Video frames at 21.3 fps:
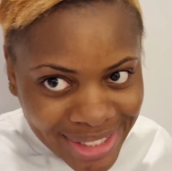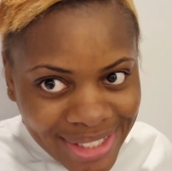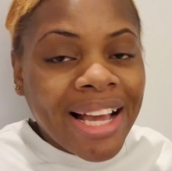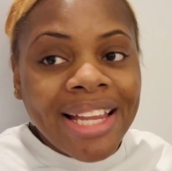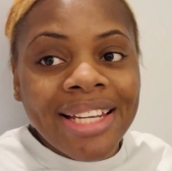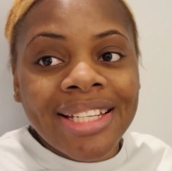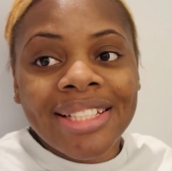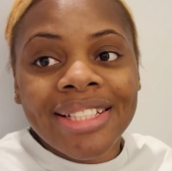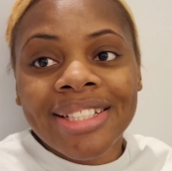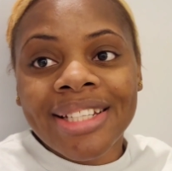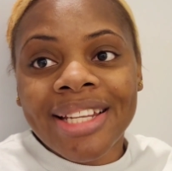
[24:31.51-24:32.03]
I
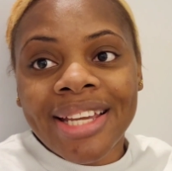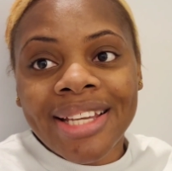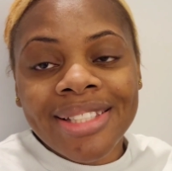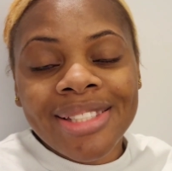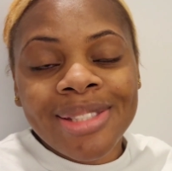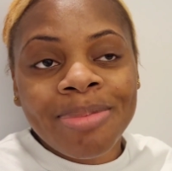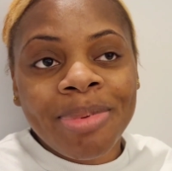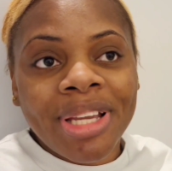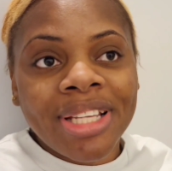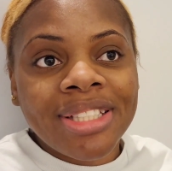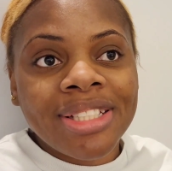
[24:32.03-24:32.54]
didn't
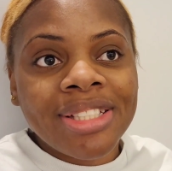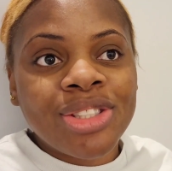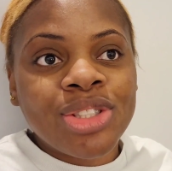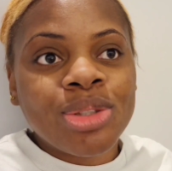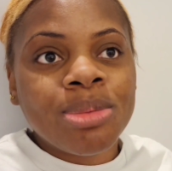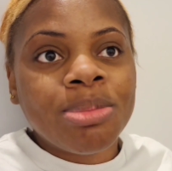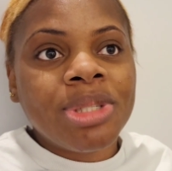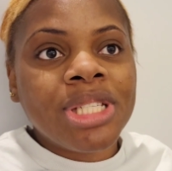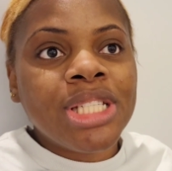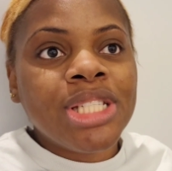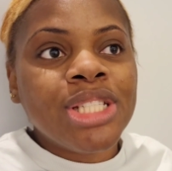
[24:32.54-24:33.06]
expect it to
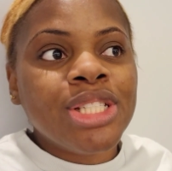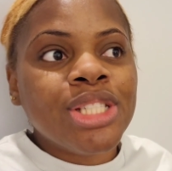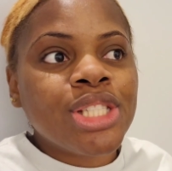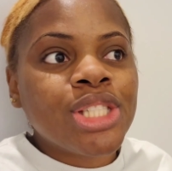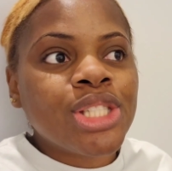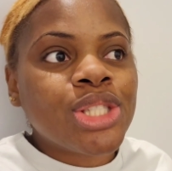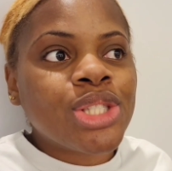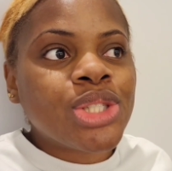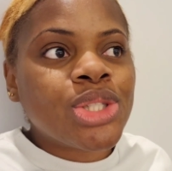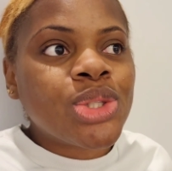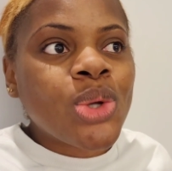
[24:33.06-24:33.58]
be
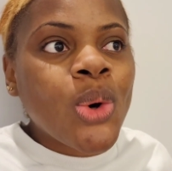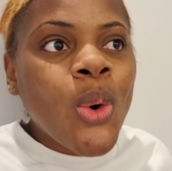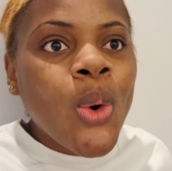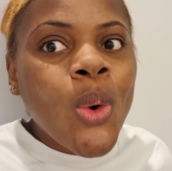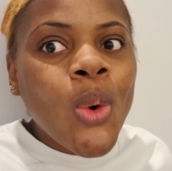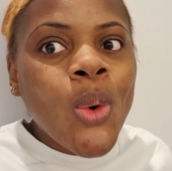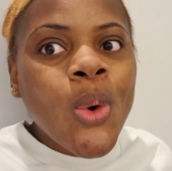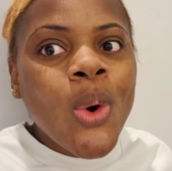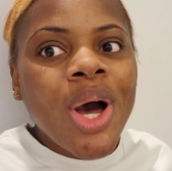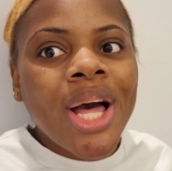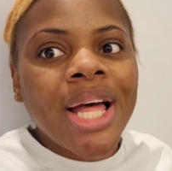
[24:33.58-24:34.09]

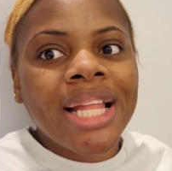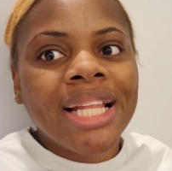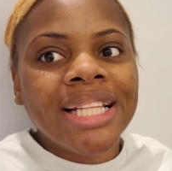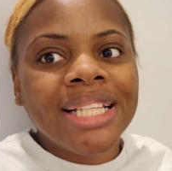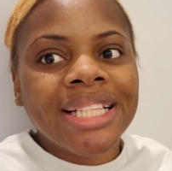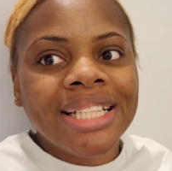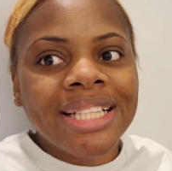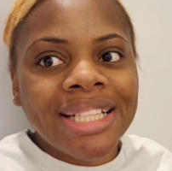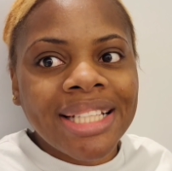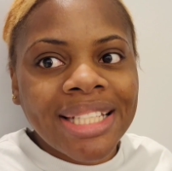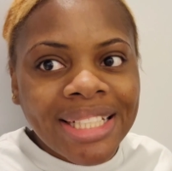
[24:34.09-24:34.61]
so
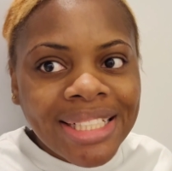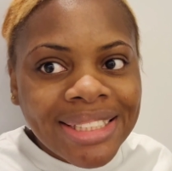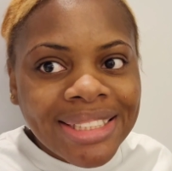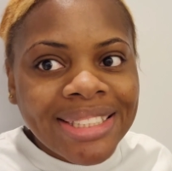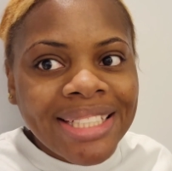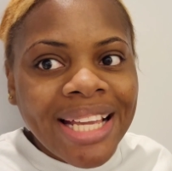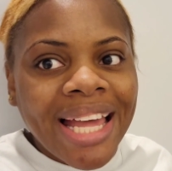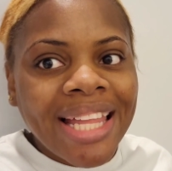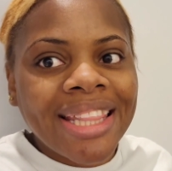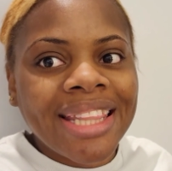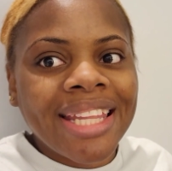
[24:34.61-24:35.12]
lit,
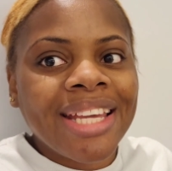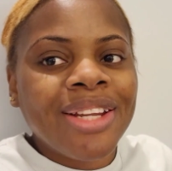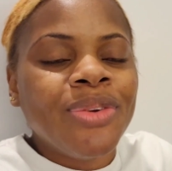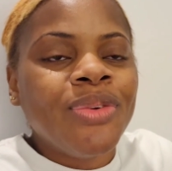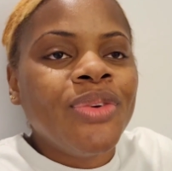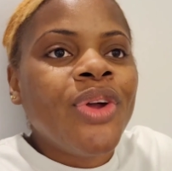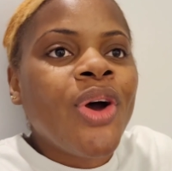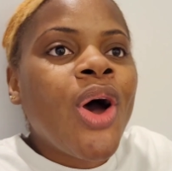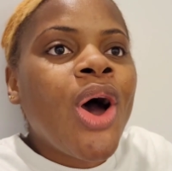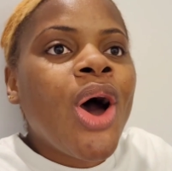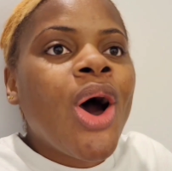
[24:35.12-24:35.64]
and then
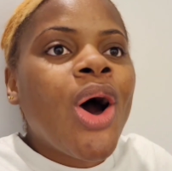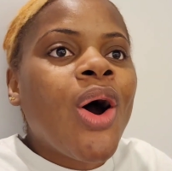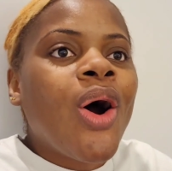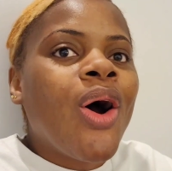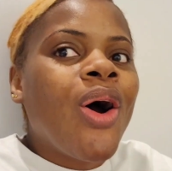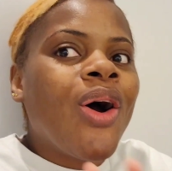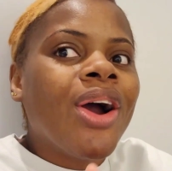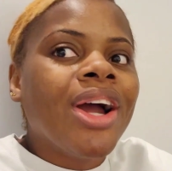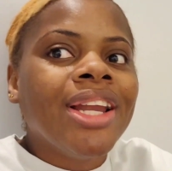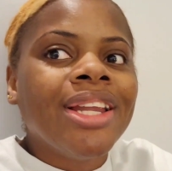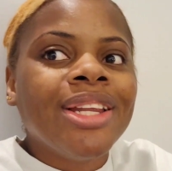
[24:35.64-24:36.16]

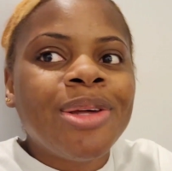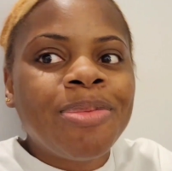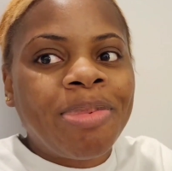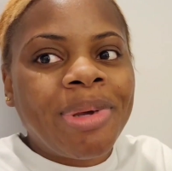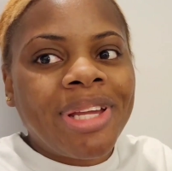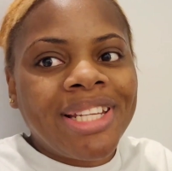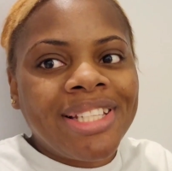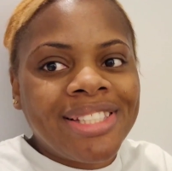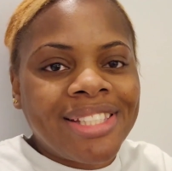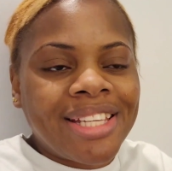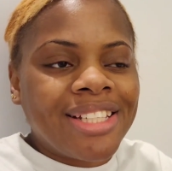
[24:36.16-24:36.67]
our little
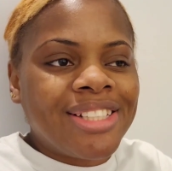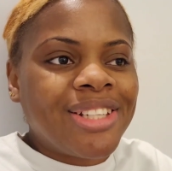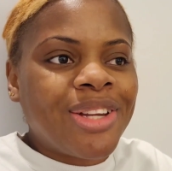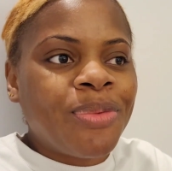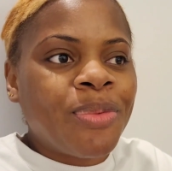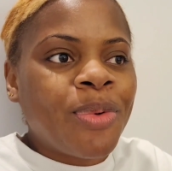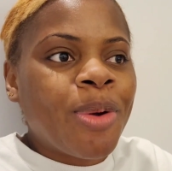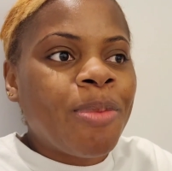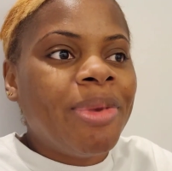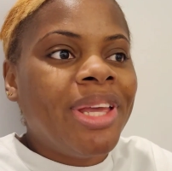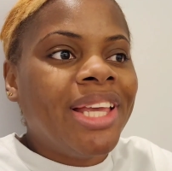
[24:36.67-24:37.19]
penny section
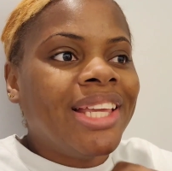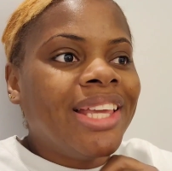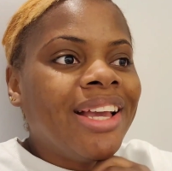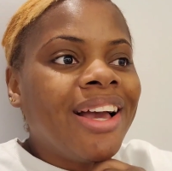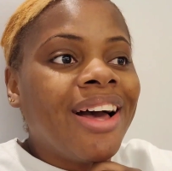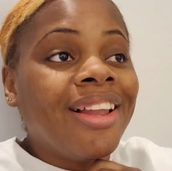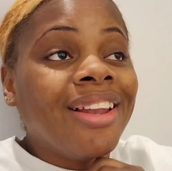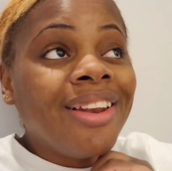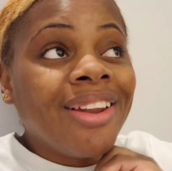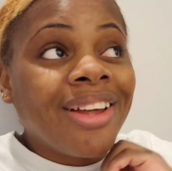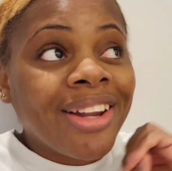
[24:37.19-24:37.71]
were making
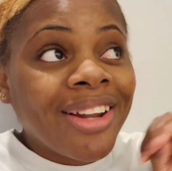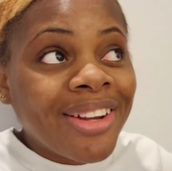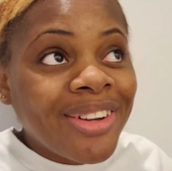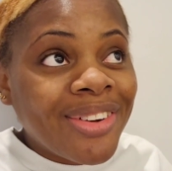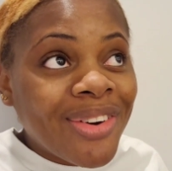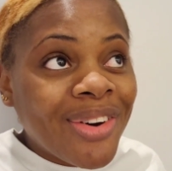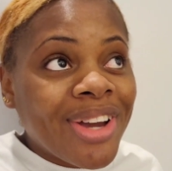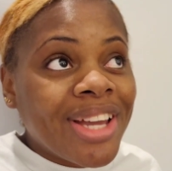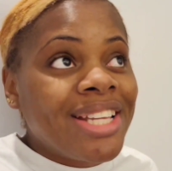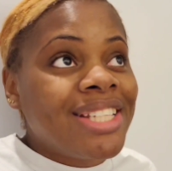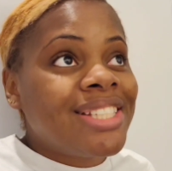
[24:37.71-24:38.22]
a lot of
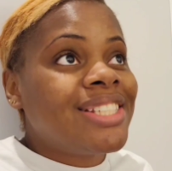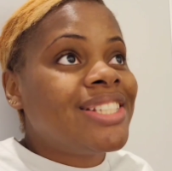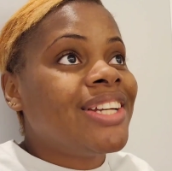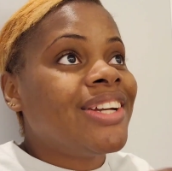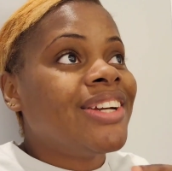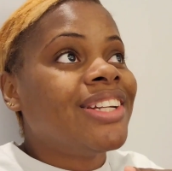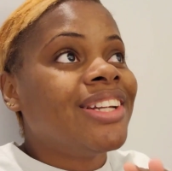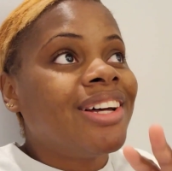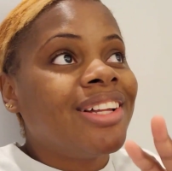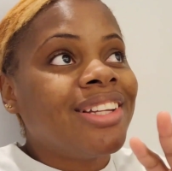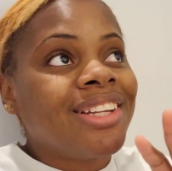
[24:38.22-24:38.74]
noise cheering on the